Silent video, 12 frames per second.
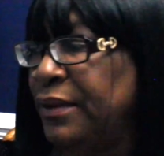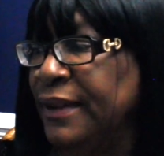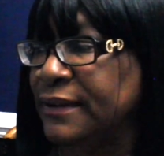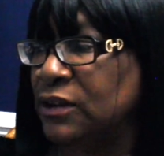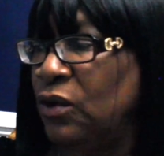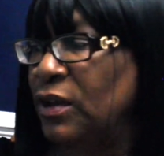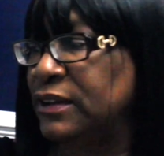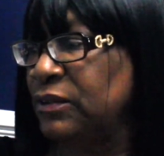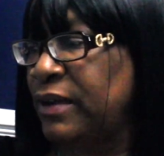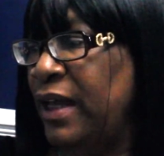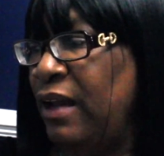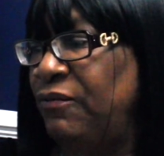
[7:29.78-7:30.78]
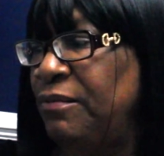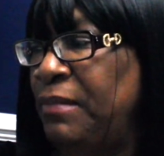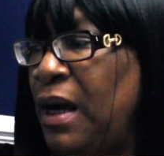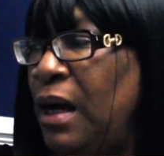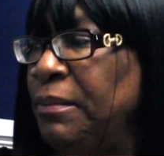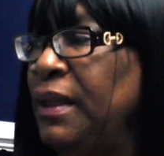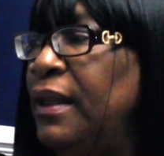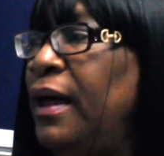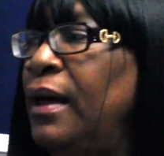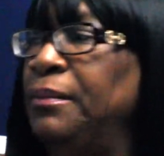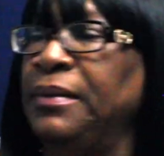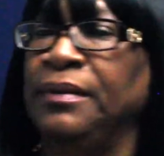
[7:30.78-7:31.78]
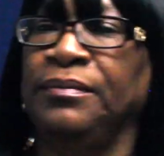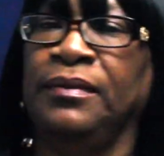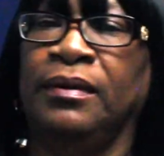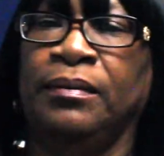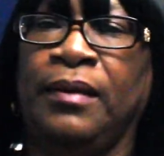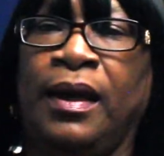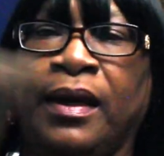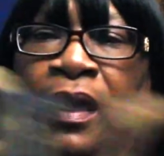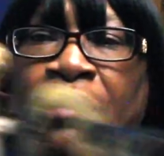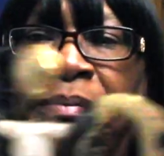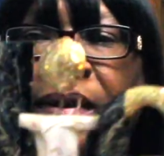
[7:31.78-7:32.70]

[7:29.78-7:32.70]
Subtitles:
this also came from Hobby Lobby. I got a